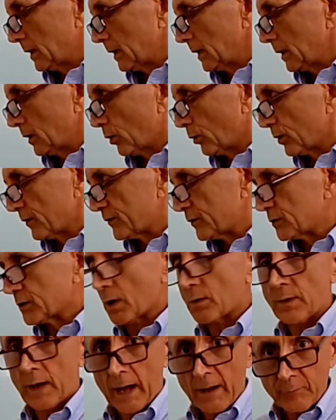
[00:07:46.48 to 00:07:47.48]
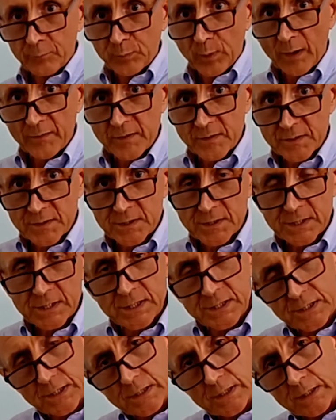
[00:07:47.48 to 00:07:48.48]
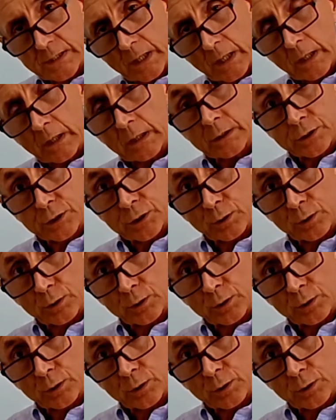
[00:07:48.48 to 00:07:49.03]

Or if you don't have brothers and sisters, do you